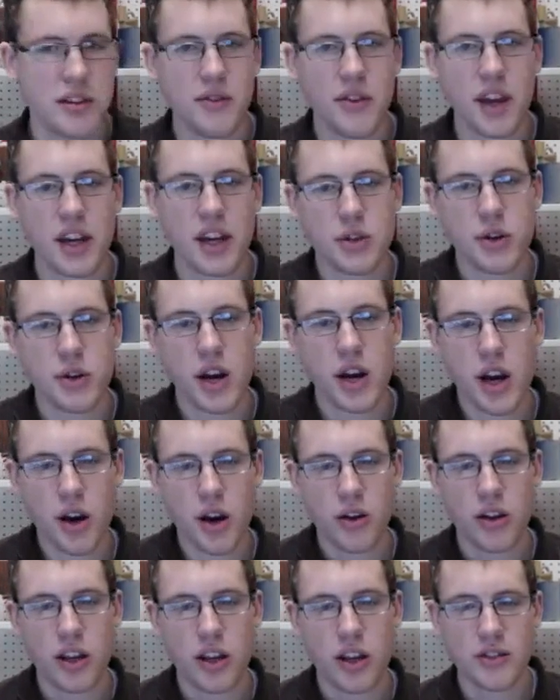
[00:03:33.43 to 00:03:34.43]
fan
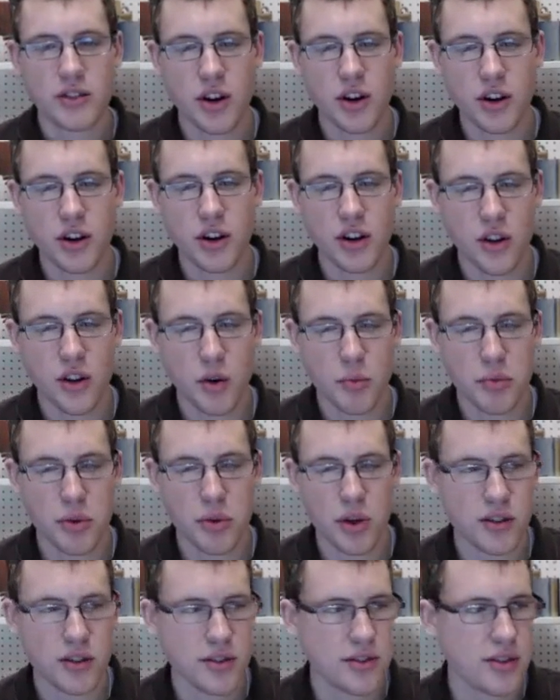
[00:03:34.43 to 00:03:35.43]
shroud and start another
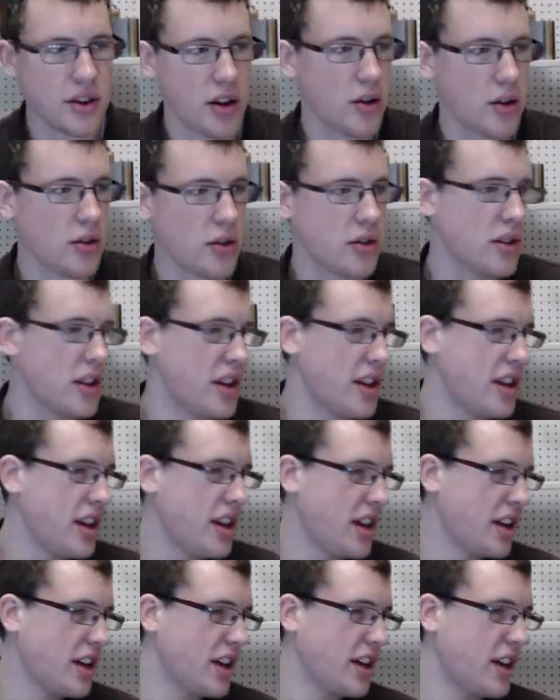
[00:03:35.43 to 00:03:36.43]
print. So,
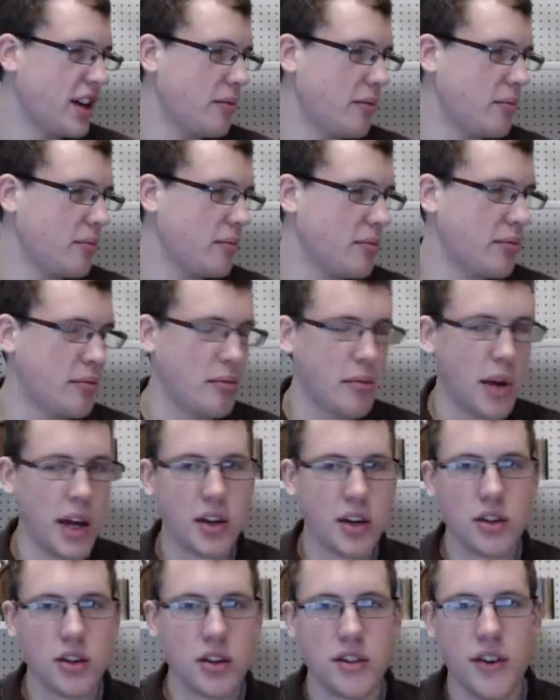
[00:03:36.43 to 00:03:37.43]

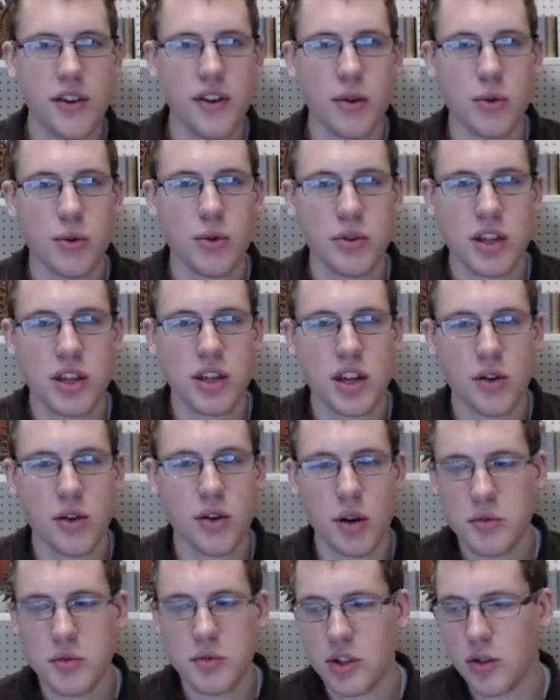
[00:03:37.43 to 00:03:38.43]
Michael, if I rudely
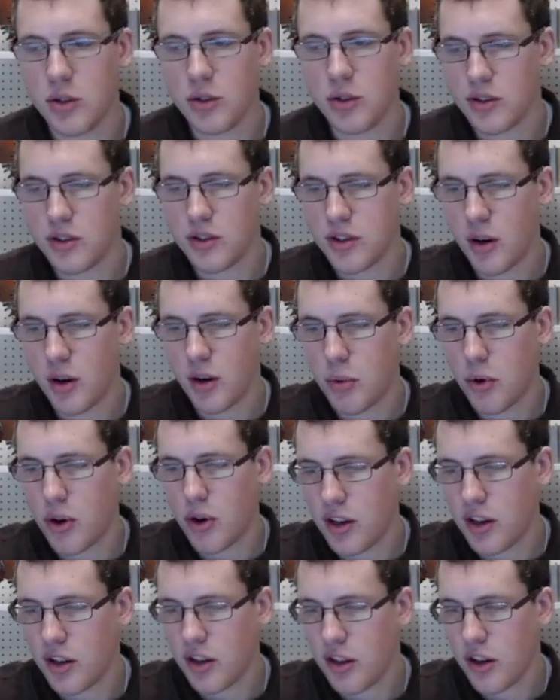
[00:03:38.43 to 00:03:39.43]
interrupt you and start
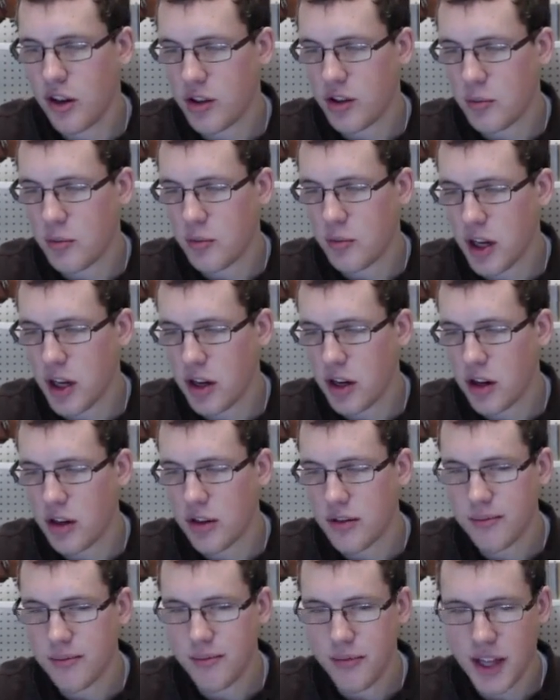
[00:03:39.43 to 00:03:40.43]
pointing to the
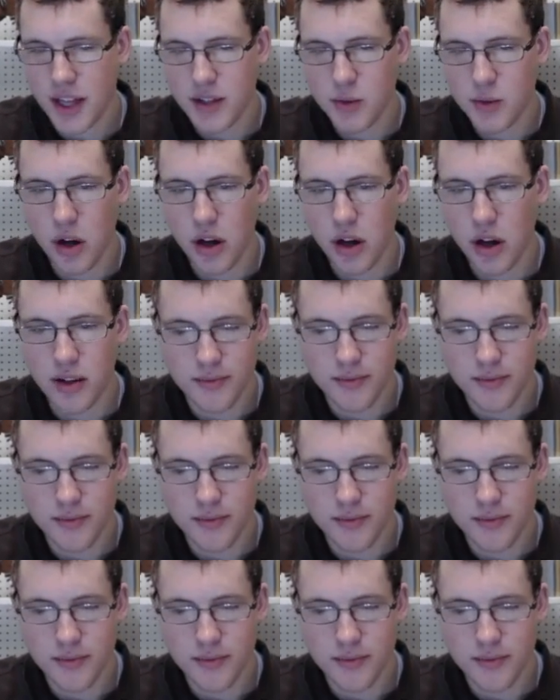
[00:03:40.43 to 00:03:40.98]
Ultimaker, that's why.